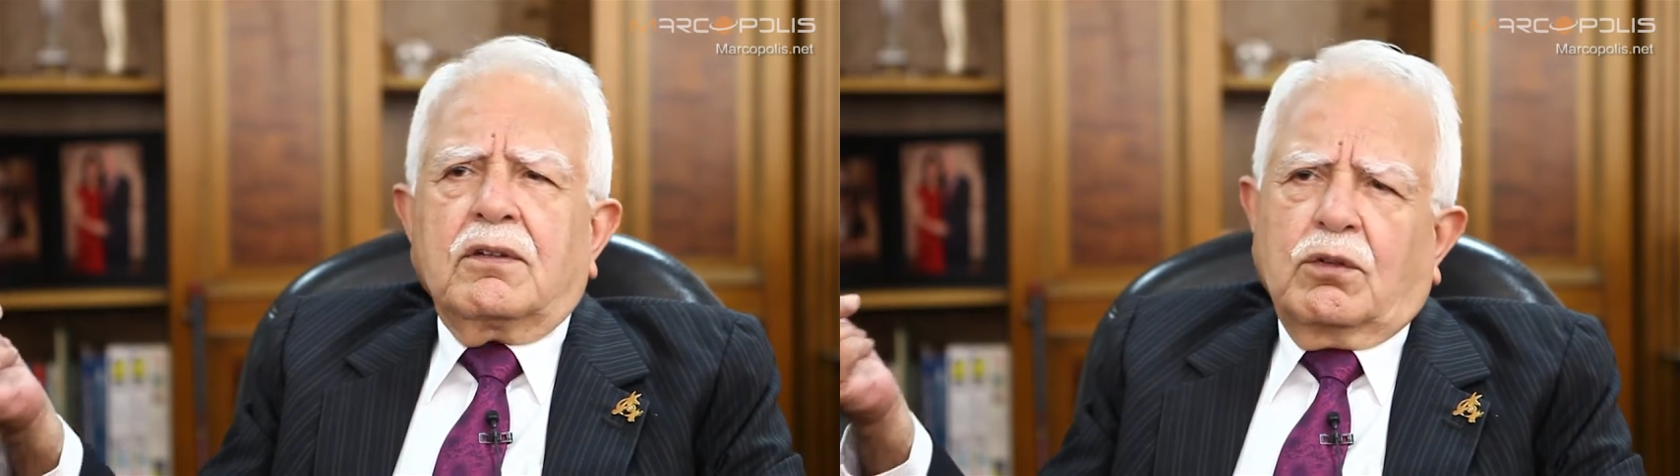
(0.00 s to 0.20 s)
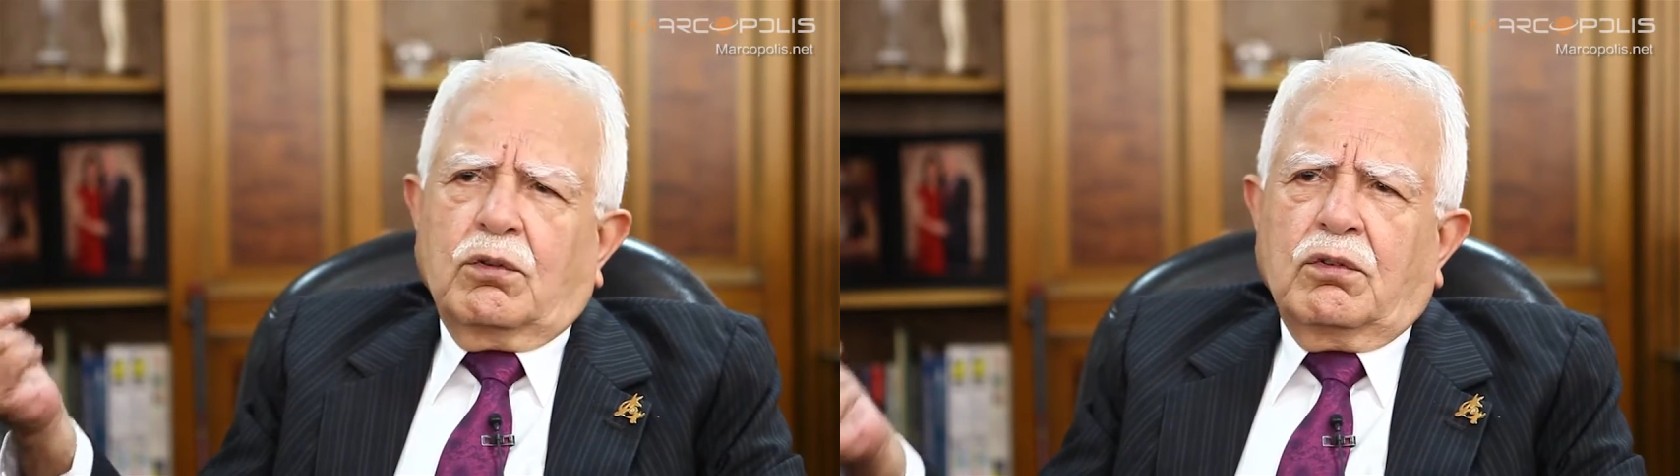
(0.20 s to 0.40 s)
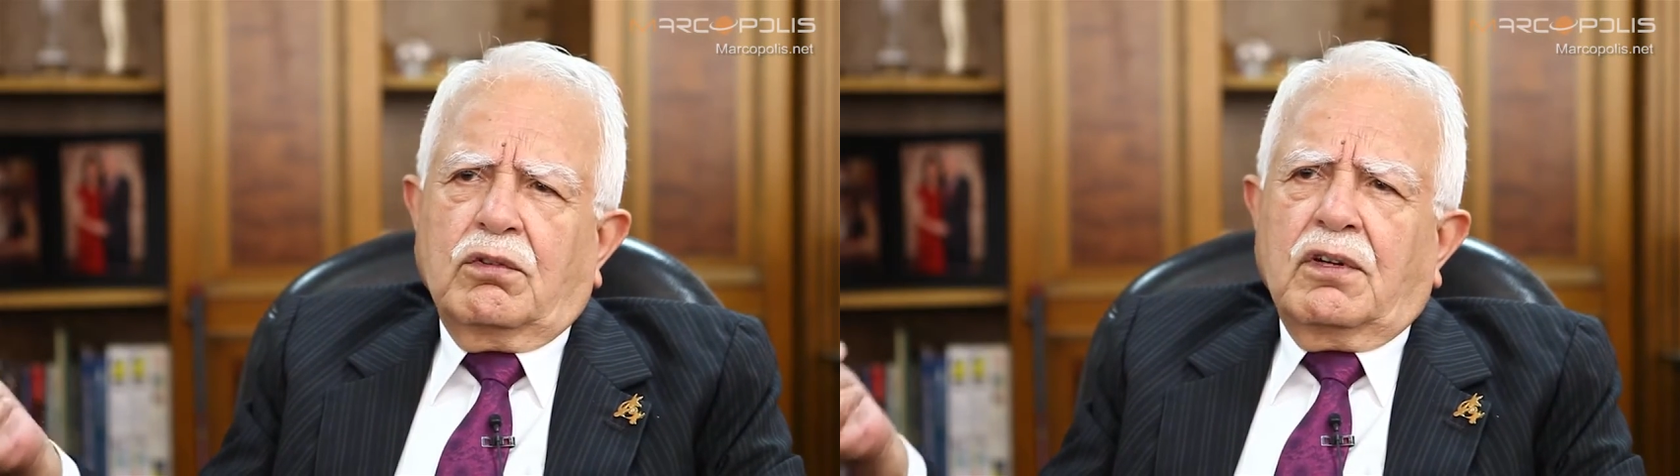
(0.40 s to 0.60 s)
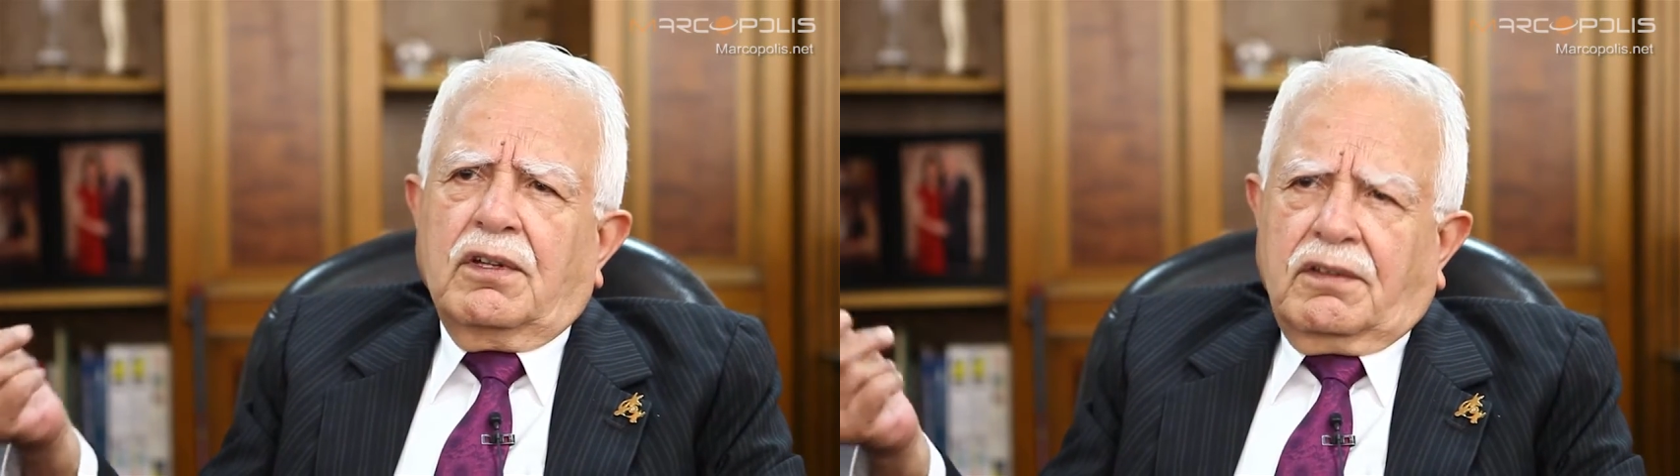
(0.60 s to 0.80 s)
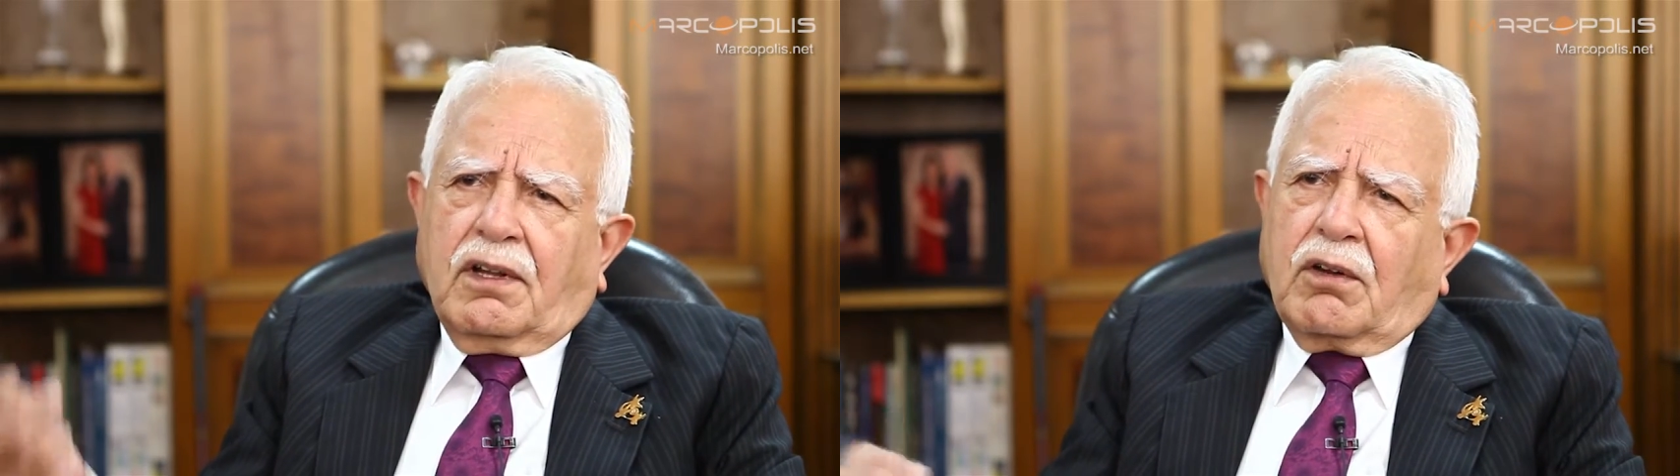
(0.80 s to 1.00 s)
to
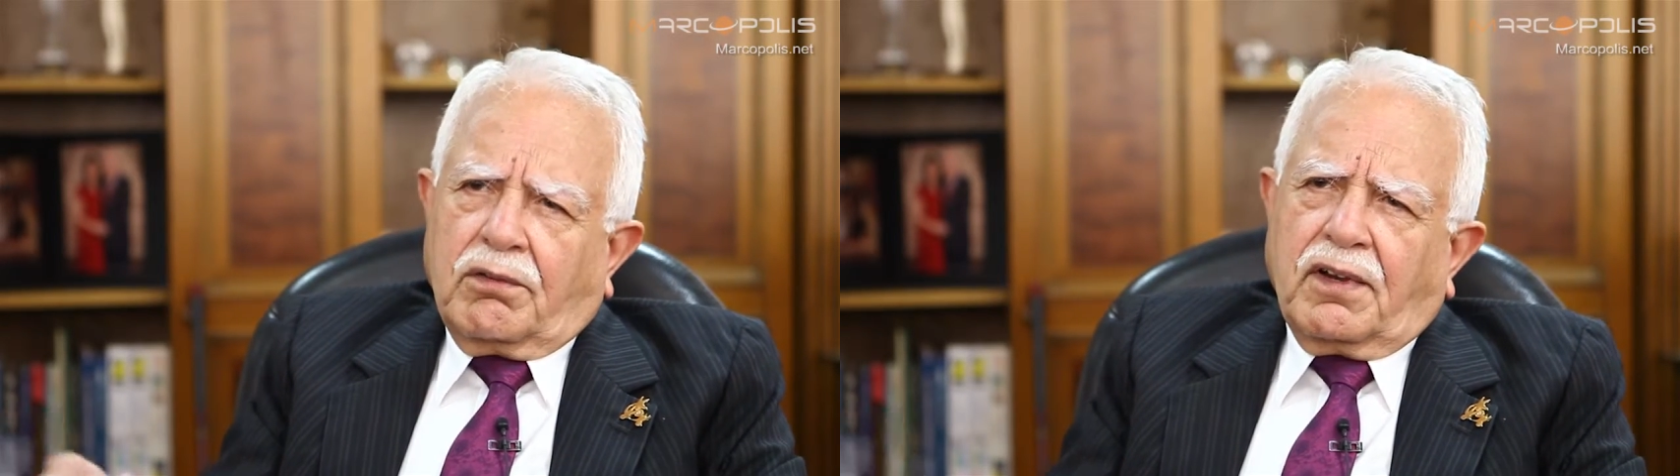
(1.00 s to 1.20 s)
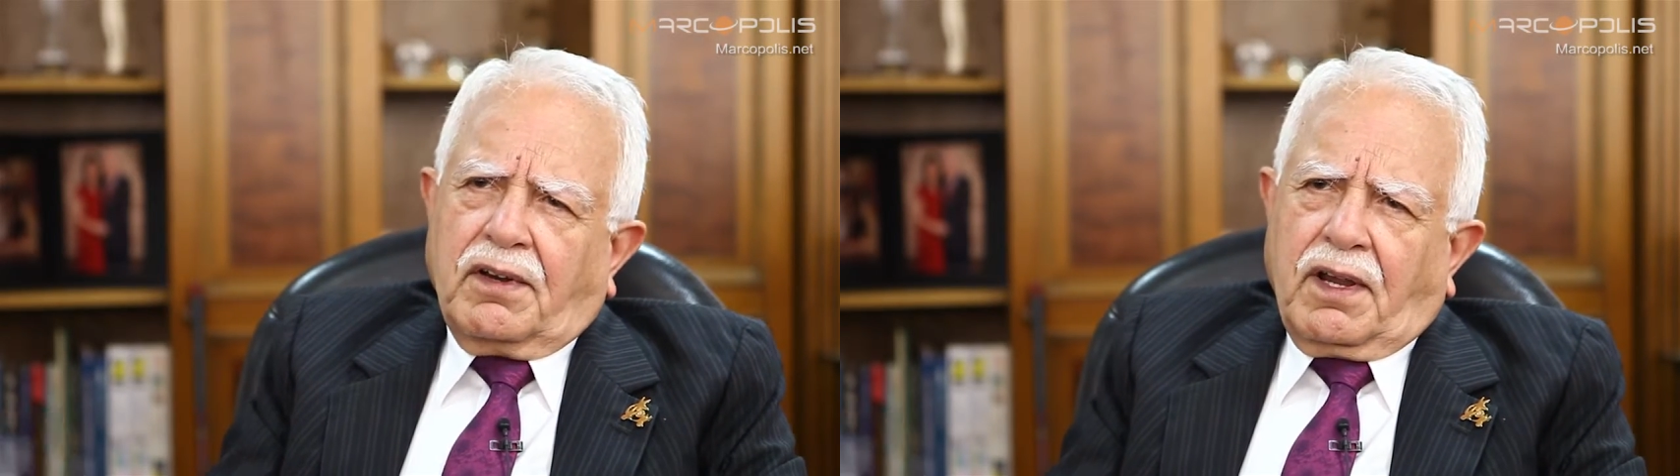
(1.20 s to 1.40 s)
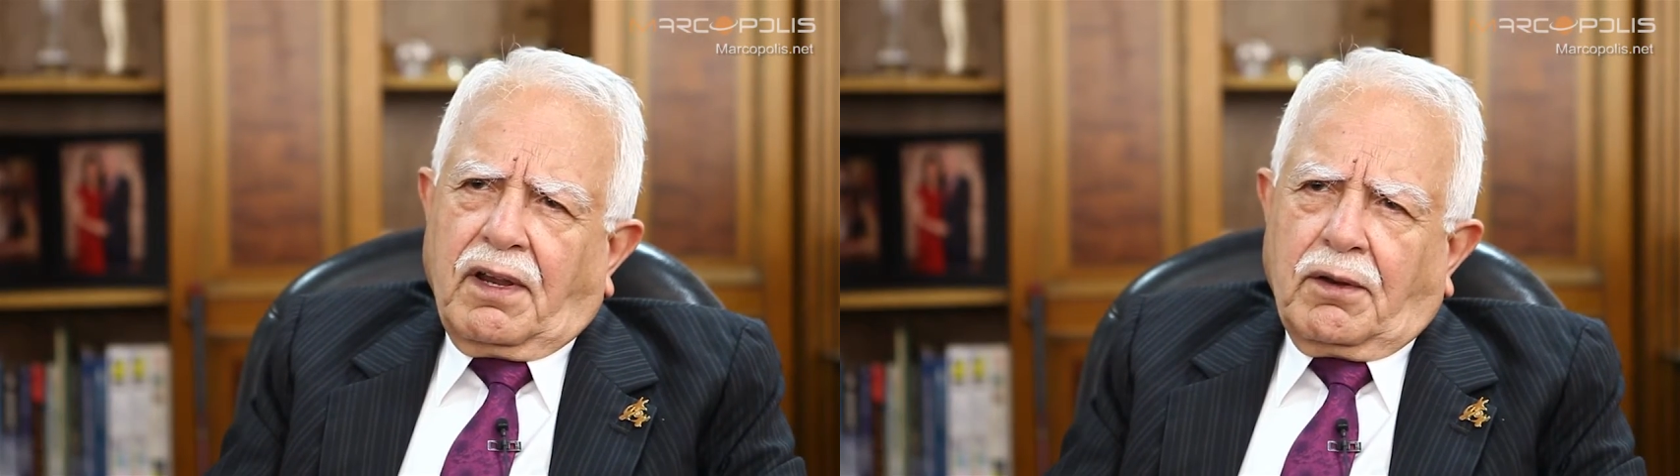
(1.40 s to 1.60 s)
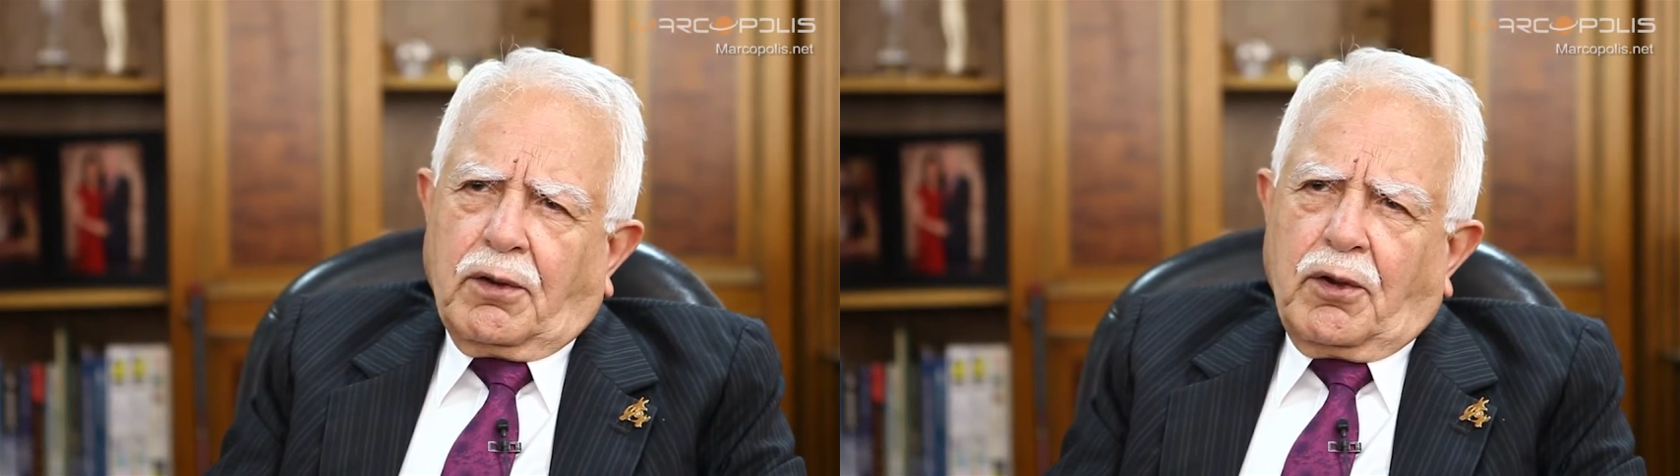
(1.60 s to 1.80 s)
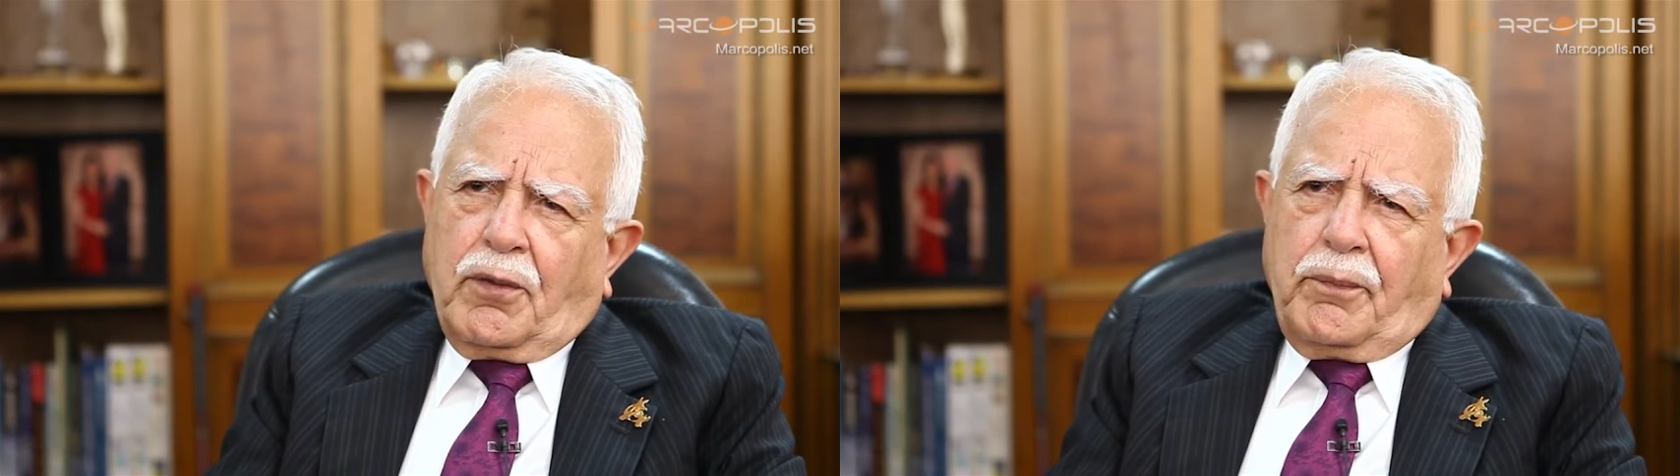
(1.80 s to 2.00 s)
that of Ghanaian.